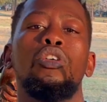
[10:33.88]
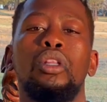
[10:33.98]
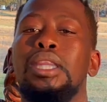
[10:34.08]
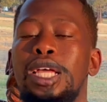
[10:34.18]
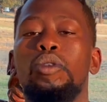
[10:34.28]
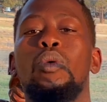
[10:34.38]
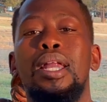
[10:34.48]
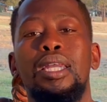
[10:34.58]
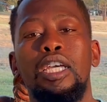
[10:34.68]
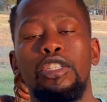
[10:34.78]
That
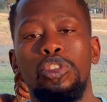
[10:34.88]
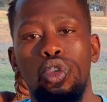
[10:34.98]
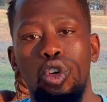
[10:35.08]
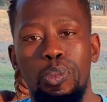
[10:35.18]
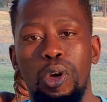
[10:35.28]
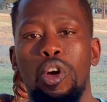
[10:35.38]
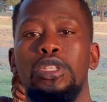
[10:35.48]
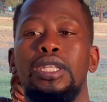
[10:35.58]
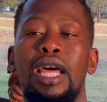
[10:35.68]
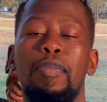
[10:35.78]
one is good
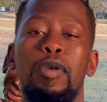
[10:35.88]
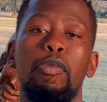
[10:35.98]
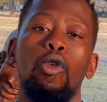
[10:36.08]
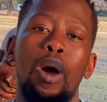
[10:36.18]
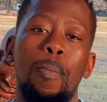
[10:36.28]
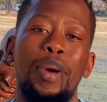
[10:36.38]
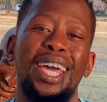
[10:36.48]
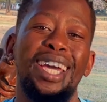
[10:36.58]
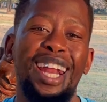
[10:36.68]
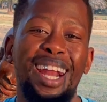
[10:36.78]
because there are people who are
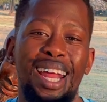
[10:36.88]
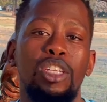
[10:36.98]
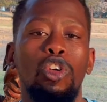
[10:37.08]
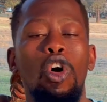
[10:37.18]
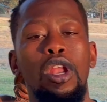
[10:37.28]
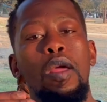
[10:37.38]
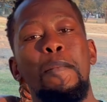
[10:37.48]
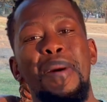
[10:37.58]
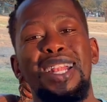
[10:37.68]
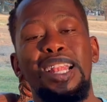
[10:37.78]
paying rent on a
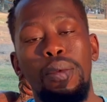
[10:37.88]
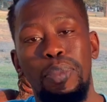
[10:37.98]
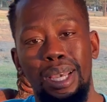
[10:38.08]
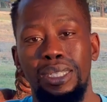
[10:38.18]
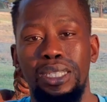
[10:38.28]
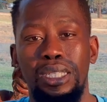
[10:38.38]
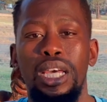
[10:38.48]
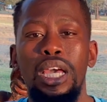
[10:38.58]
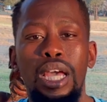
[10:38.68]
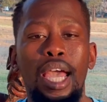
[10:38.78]
monthly basis,
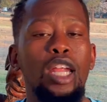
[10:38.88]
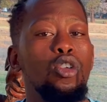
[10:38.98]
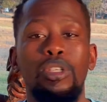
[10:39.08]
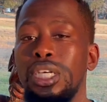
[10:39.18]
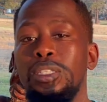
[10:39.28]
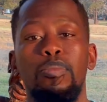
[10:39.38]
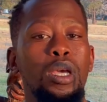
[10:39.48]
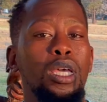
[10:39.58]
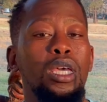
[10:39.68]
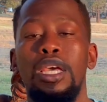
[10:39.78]
and you just
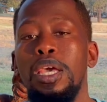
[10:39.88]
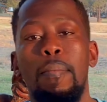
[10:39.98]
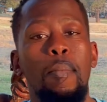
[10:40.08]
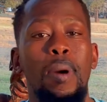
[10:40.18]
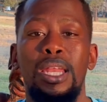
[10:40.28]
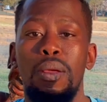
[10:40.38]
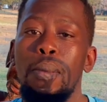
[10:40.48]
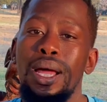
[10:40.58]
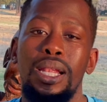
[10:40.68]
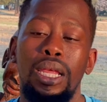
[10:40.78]
make money
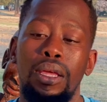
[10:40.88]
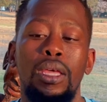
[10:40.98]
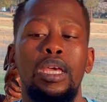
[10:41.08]
monthly.